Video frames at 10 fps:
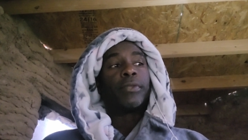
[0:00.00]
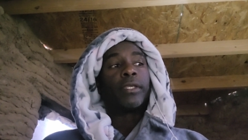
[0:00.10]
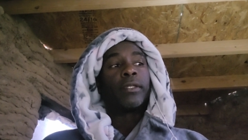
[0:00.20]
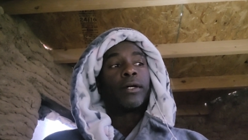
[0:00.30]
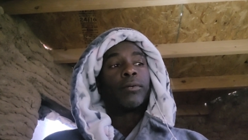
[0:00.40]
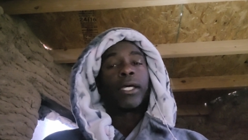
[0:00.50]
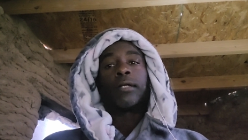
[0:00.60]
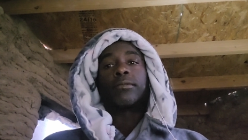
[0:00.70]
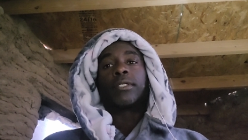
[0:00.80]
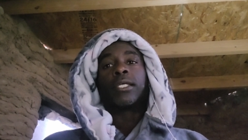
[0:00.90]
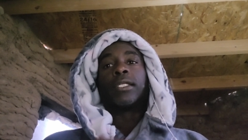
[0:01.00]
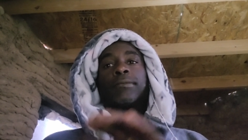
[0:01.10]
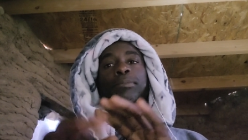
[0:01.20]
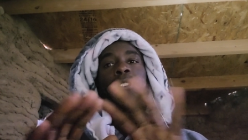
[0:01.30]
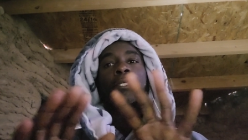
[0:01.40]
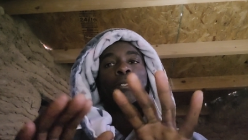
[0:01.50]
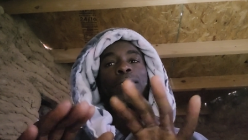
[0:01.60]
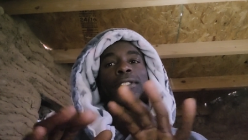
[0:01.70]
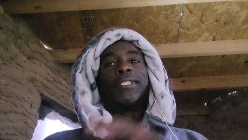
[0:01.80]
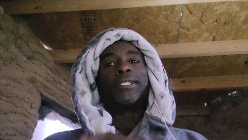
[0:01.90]
you know, without getting
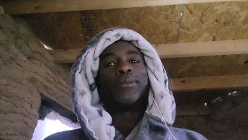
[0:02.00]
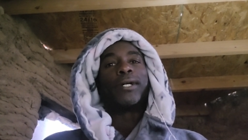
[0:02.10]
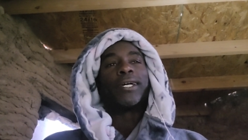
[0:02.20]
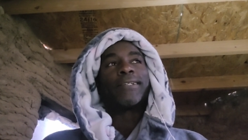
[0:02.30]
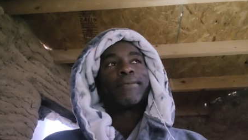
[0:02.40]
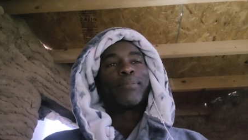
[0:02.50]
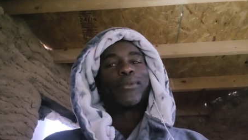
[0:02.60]
political in any way,